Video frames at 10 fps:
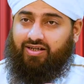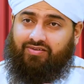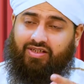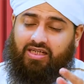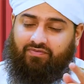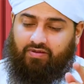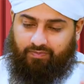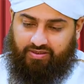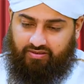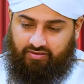other living
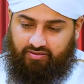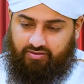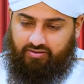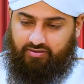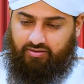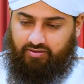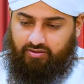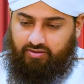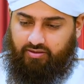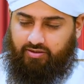being.
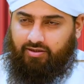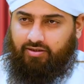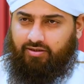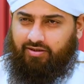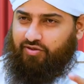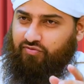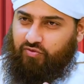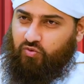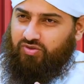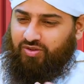
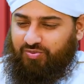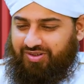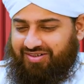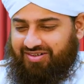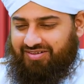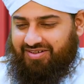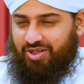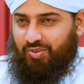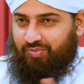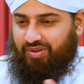Confused and worried,
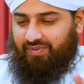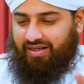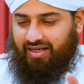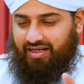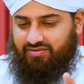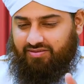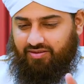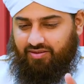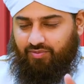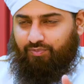people asked,
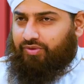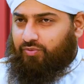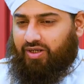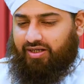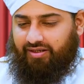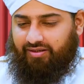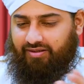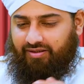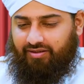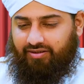but why?
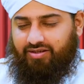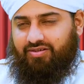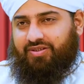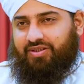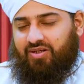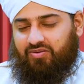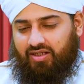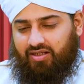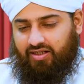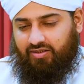He radiyallahu
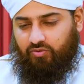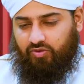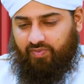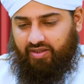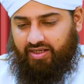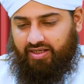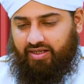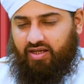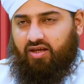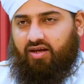ta'ala anhu replied,
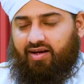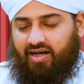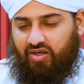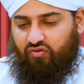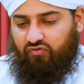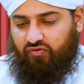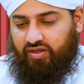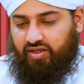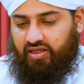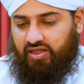I
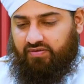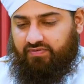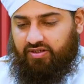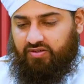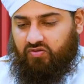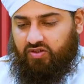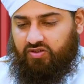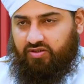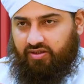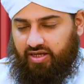fear living in
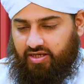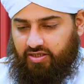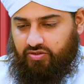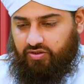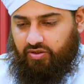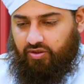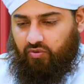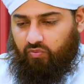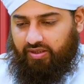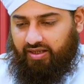such an age
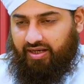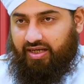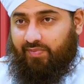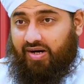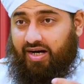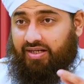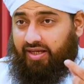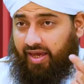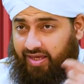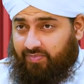when I am
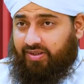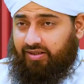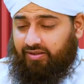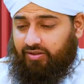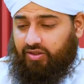unable